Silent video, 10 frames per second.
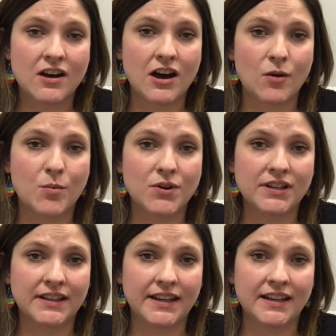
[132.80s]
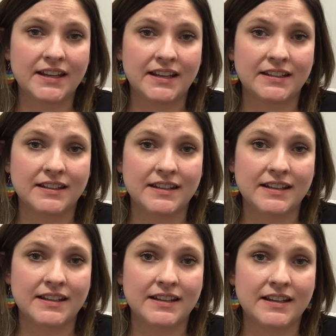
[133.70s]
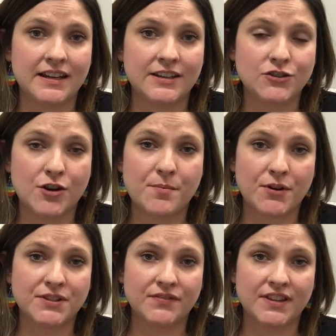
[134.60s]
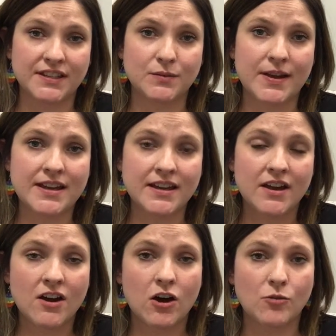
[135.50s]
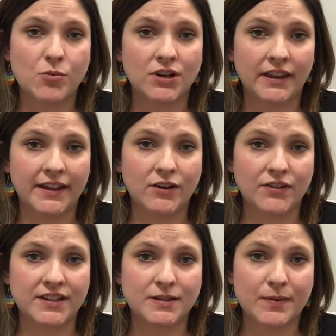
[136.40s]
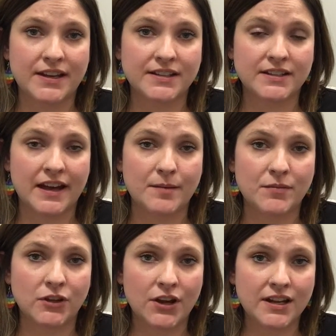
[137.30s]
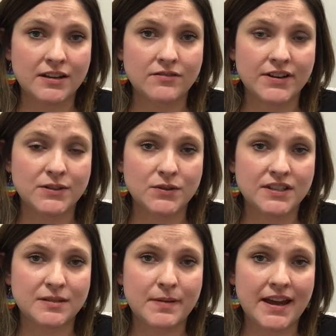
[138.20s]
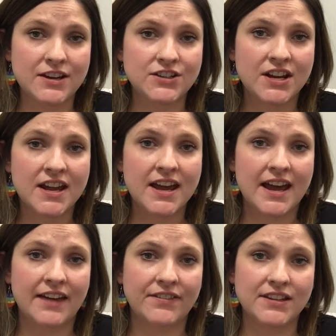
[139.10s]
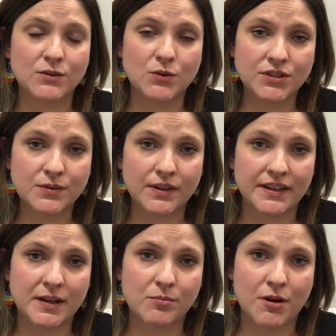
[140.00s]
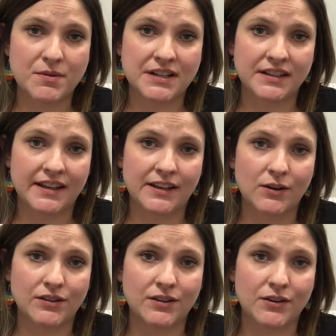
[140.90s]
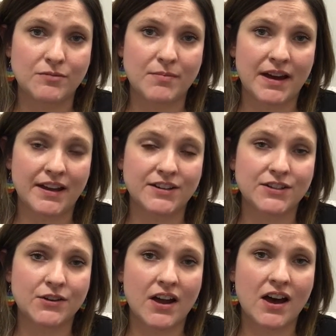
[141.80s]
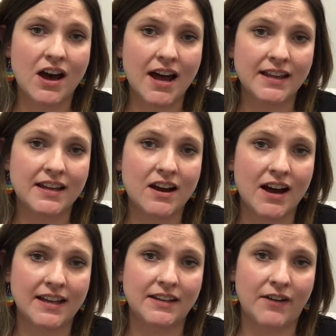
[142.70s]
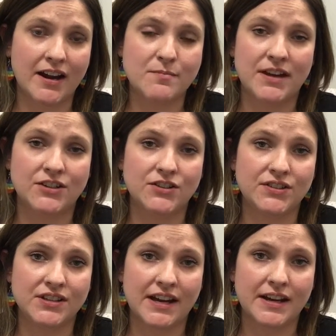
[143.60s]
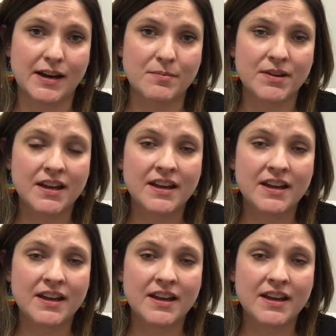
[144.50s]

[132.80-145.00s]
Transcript: I'll put a link in the intro post for this week. I'll put a link on this week's learning resources page, and there's also a link prominently on the home page. So I highly recommend you sign up.